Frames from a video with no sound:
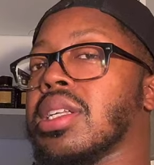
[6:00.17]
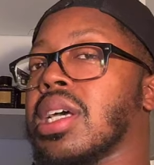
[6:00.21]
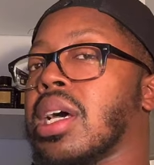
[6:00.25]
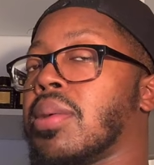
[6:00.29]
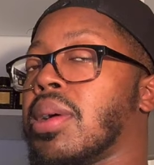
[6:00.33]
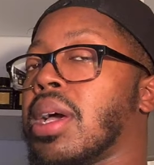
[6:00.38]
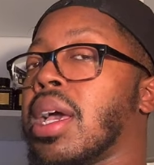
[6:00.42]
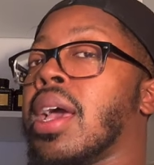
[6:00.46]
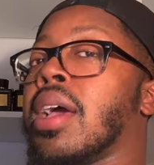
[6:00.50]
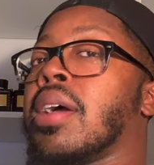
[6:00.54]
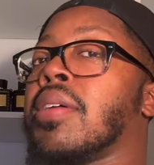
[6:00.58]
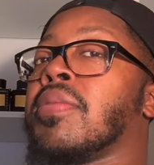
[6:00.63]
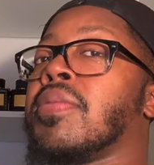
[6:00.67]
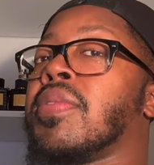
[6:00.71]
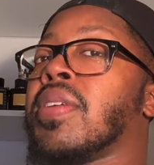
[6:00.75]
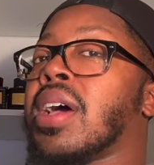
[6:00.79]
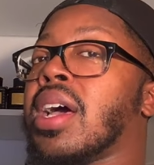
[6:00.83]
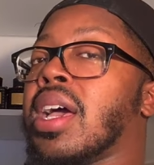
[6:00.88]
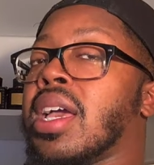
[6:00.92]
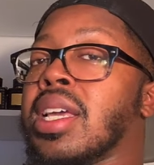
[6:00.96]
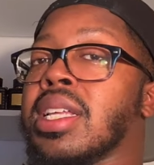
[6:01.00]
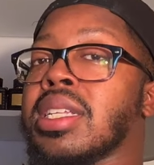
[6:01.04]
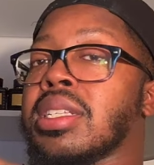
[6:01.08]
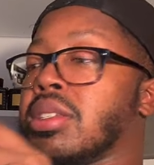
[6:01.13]
I'm gonna
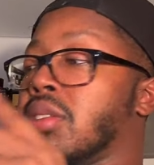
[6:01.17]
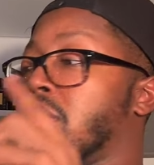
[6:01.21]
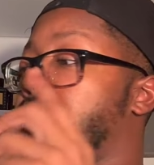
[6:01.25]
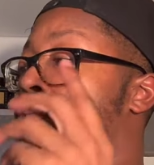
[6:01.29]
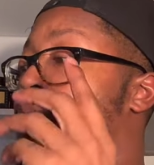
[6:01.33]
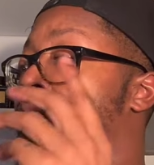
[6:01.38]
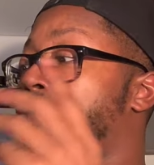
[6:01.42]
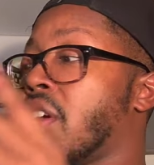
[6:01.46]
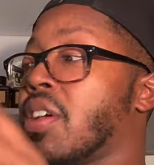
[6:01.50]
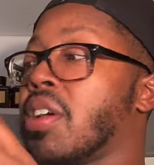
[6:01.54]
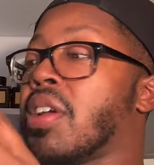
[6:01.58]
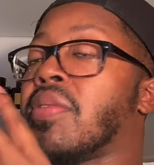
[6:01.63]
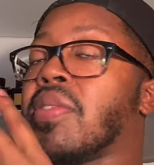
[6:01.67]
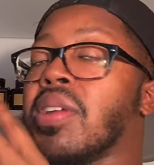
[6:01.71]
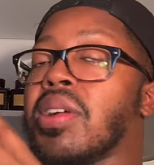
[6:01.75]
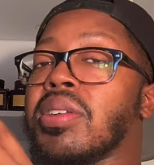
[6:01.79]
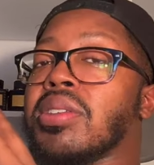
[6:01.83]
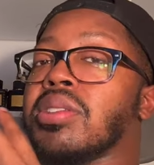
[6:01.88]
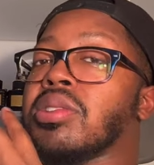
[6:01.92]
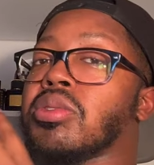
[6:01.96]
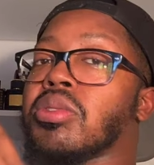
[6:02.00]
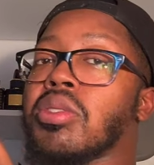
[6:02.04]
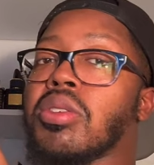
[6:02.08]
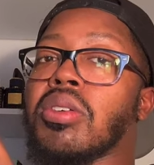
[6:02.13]
add, it's very, very
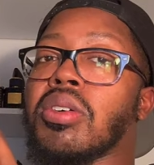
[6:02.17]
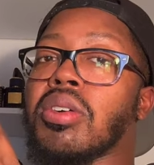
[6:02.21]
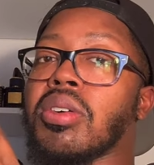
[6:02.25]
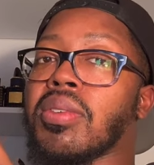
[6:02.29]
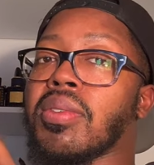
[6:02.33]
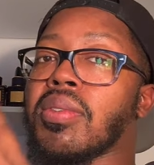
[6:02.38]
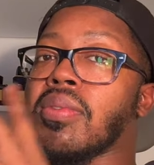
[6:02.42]
strong.